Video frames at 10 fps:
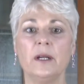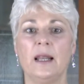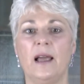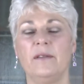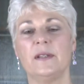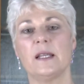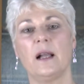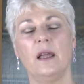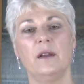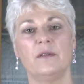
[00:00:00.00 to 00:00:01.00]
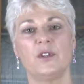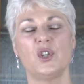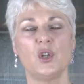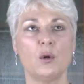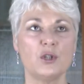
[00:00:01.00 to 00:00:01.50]
in life is a kind of
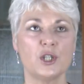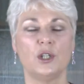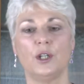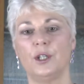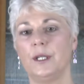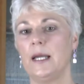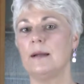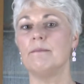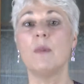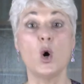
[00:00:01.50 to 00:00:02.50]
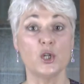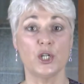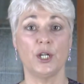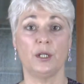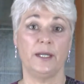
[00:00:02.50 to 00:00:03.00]
social and
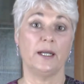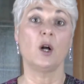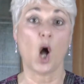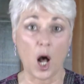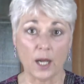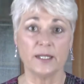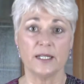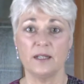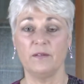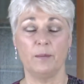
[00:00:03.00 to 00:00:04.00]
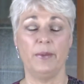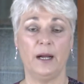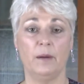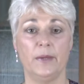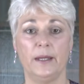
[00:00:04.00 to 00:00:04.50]
emotional and cognitive
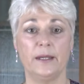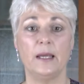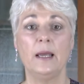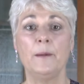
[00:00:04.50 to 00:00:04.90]
impairment.